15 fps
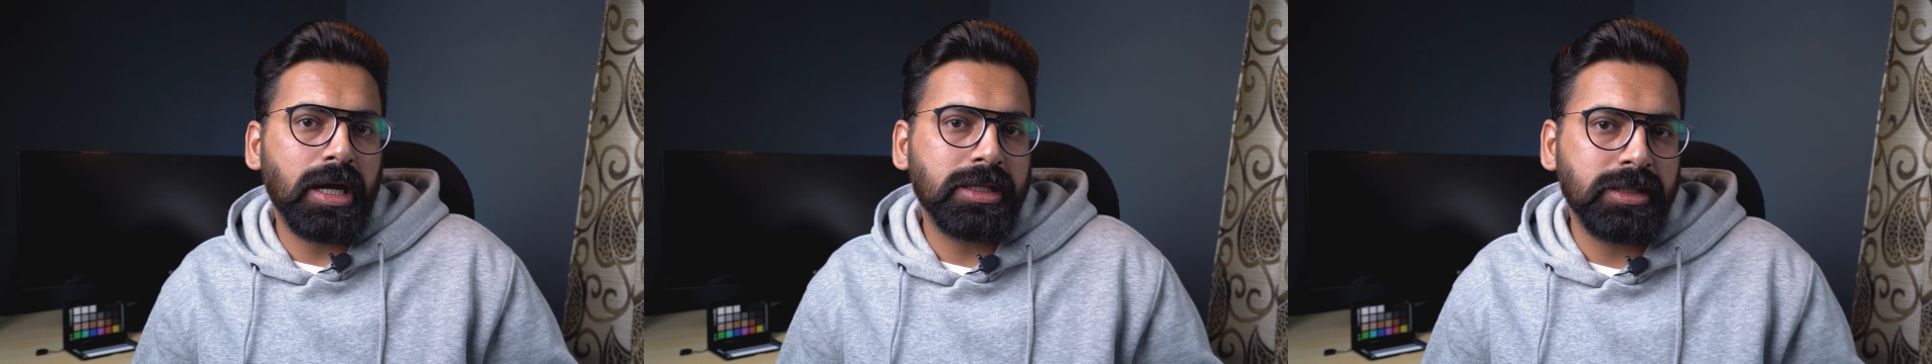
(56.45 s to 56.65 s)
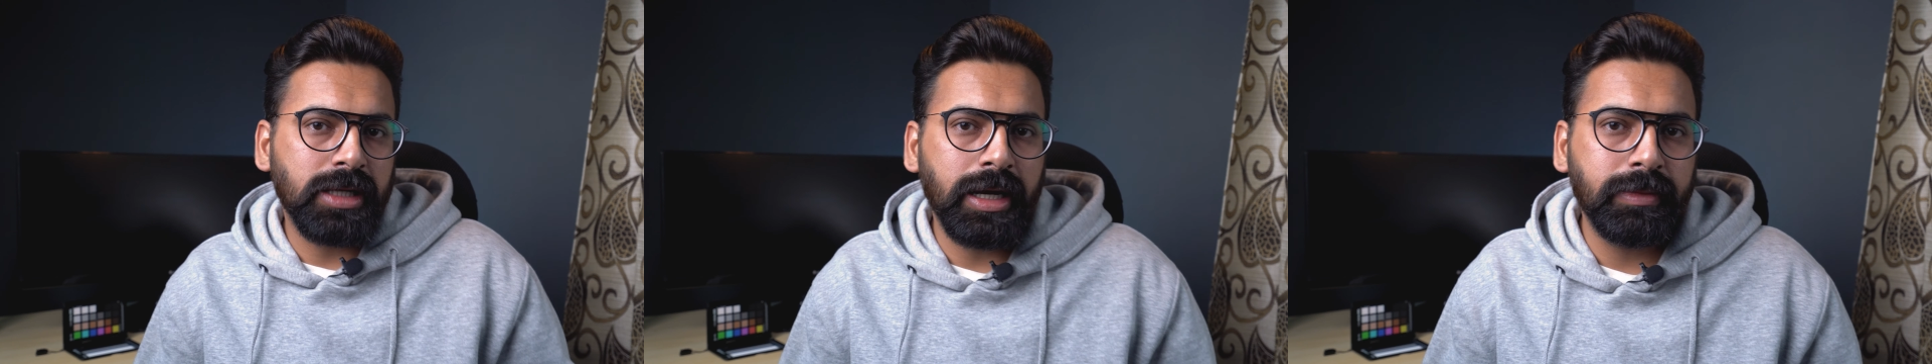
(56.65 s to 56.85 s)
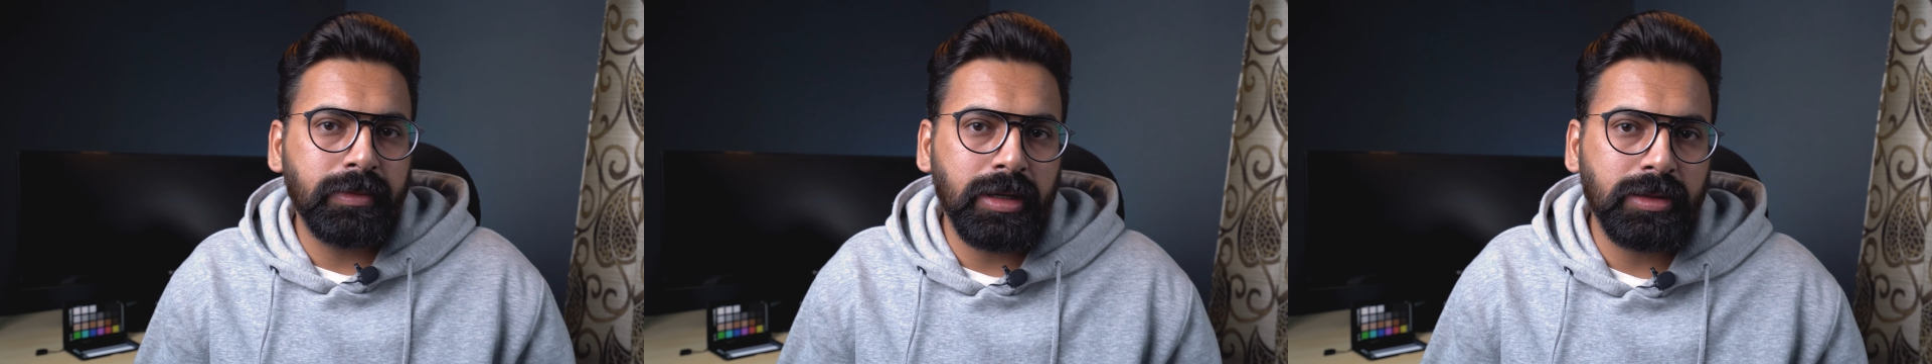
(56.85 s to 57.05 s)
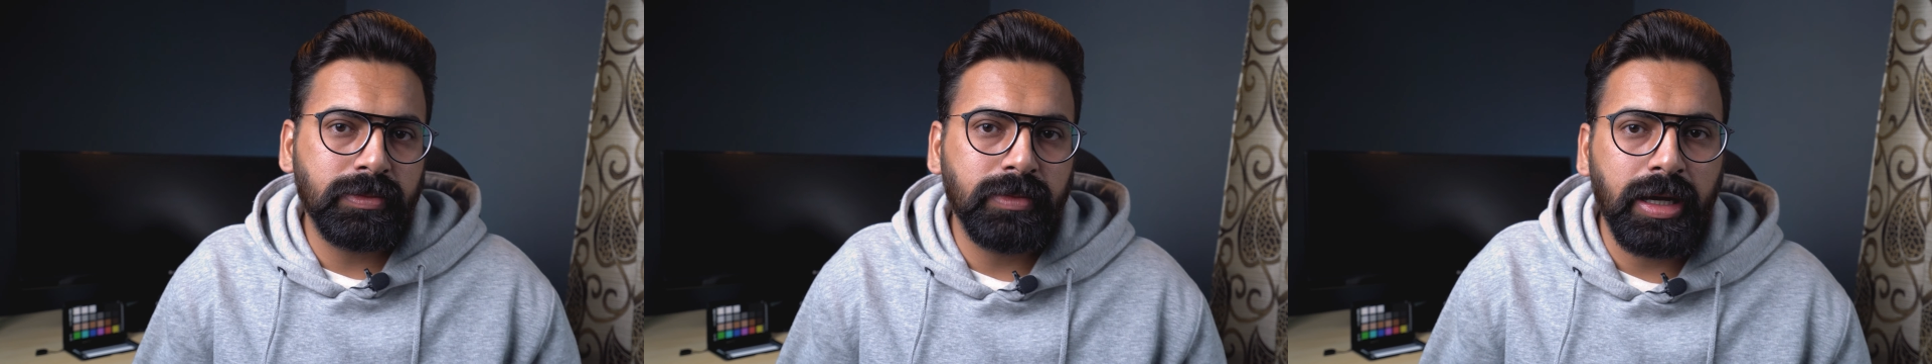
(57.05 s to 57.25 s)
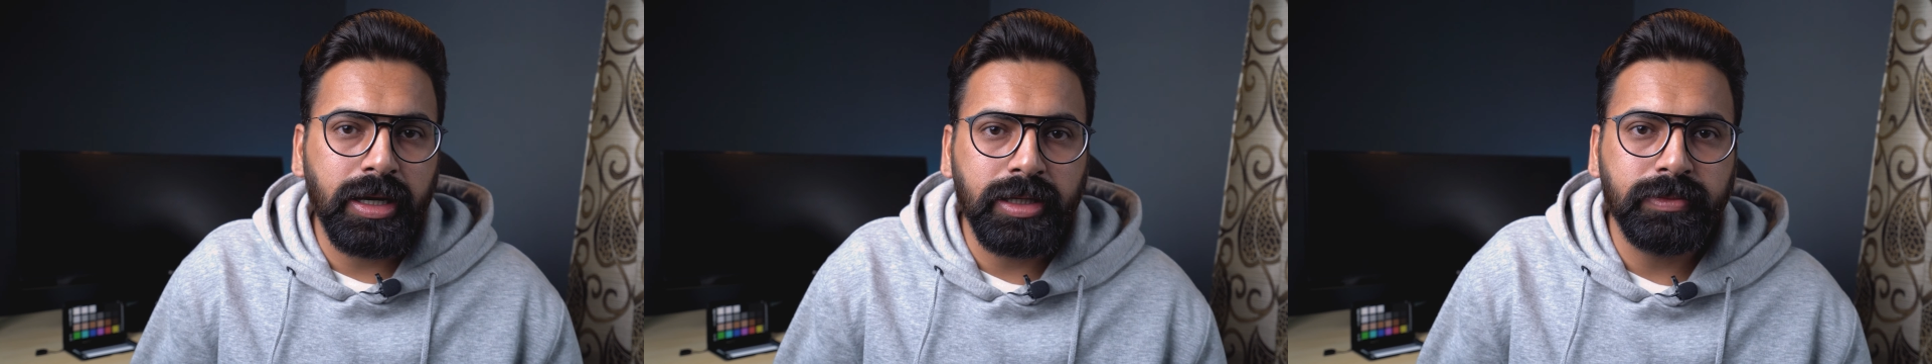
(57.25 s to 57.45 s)
assignment
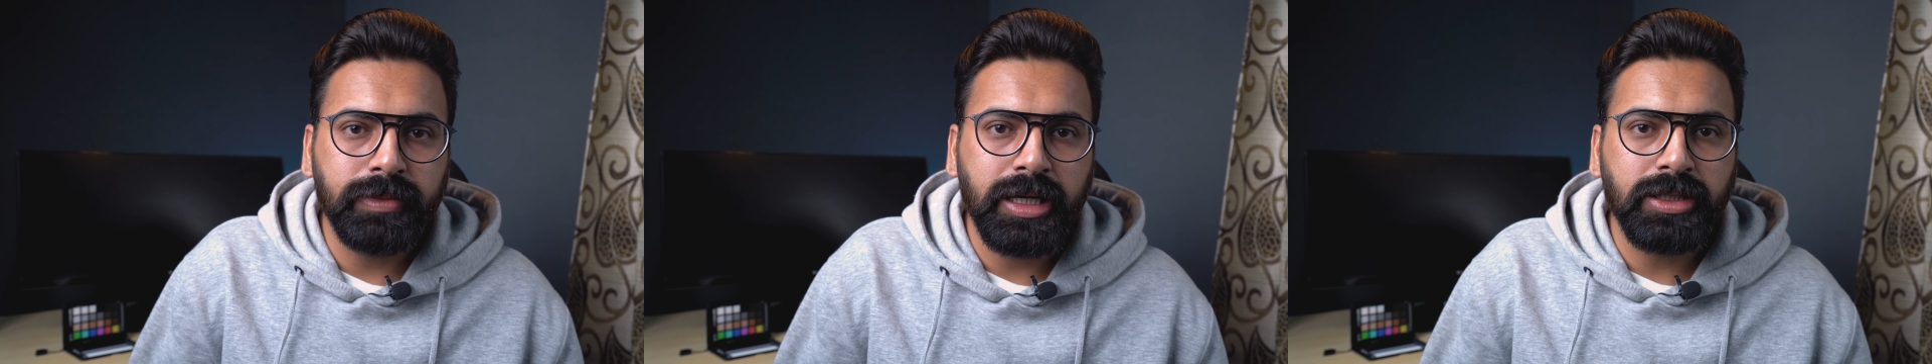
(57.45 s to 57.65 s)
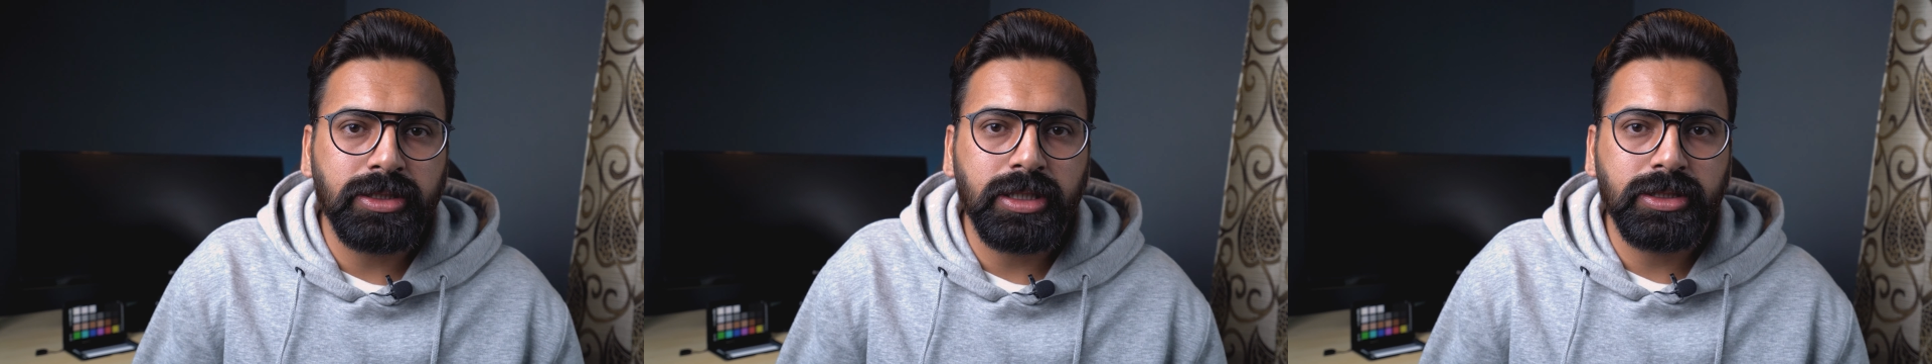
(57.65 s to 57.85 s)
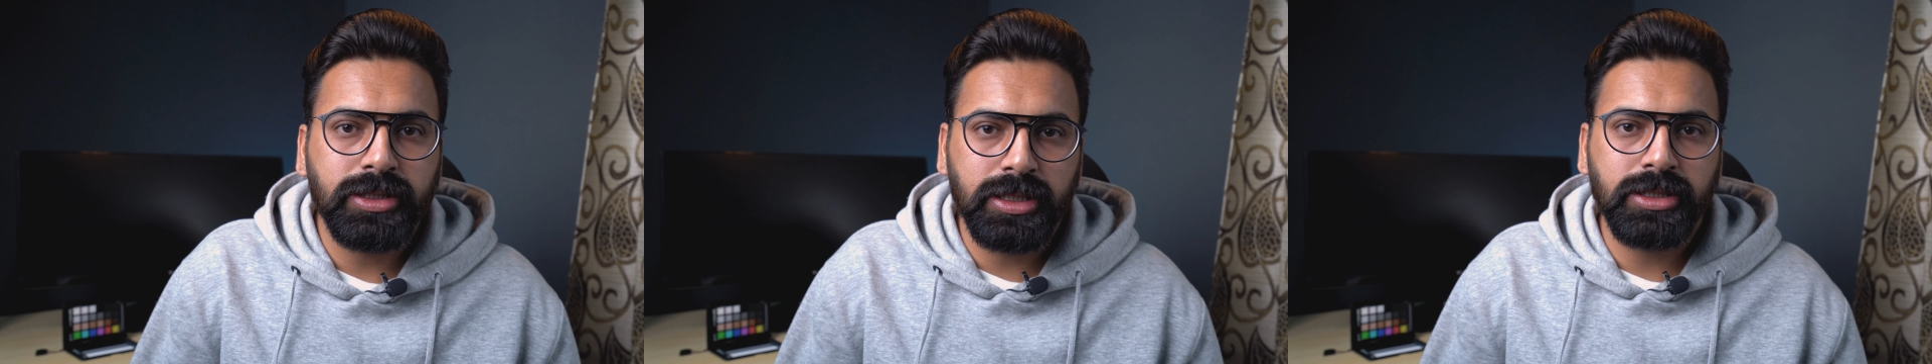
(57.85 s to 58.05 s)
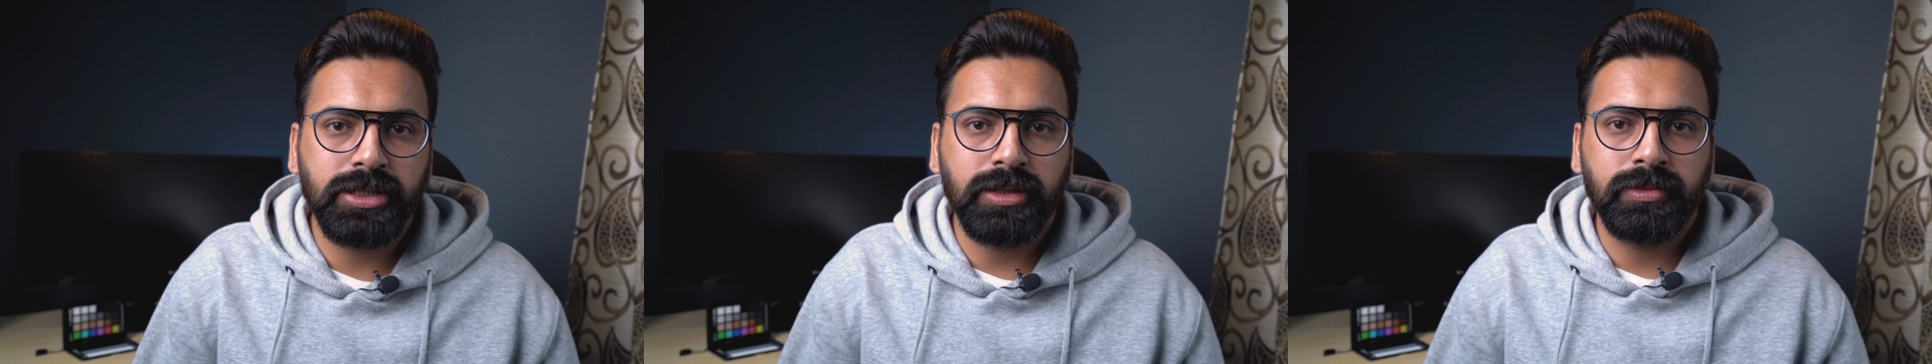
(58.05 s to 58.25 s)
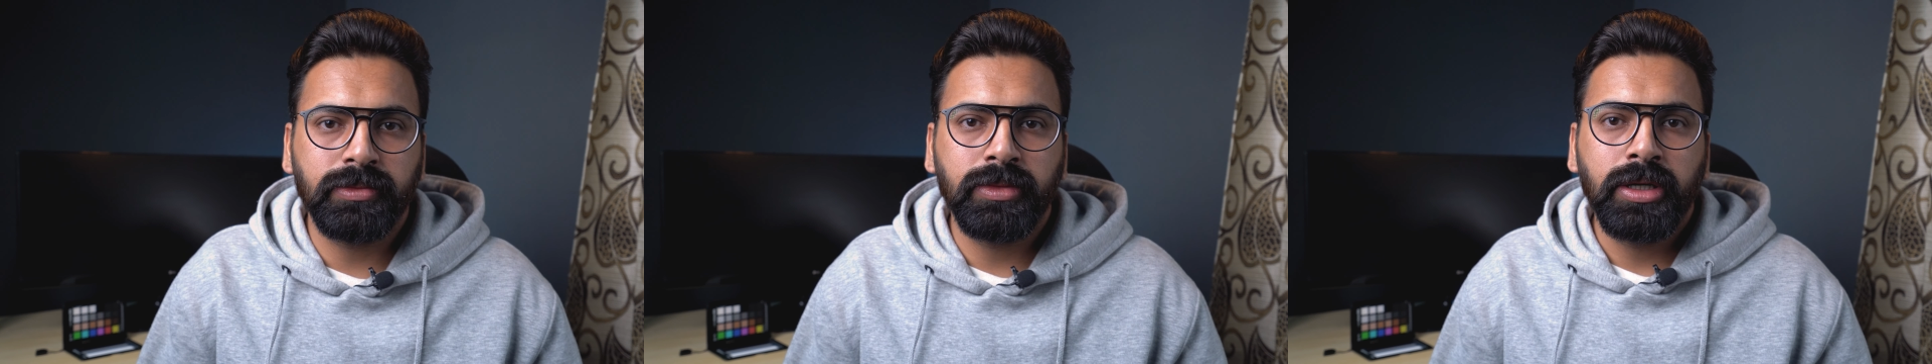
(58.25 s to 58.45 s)
management
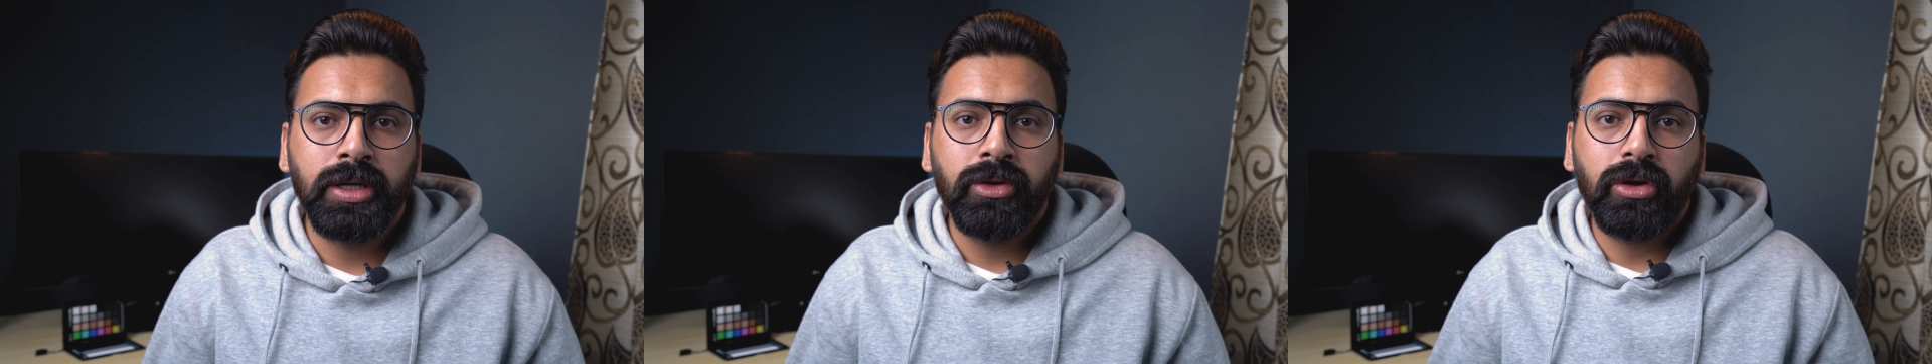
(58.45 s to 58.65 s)
system,